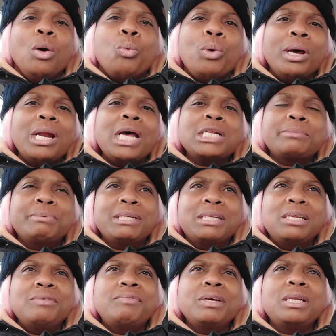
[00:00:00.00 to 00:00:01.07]
what I'm
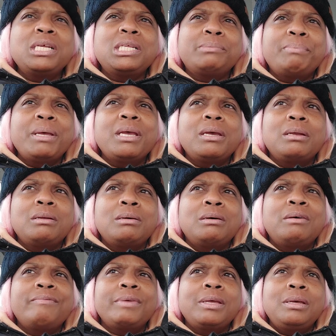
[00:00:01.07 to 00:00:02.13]
specifically speaking
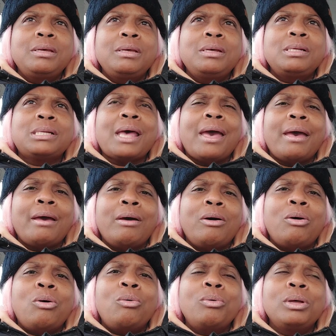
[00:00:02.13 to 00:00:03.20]
of is
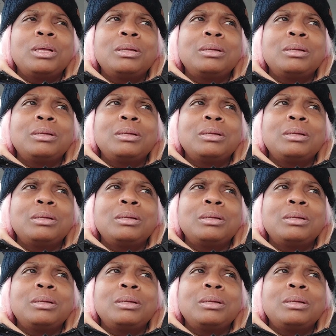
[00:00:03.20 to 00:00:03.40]
how,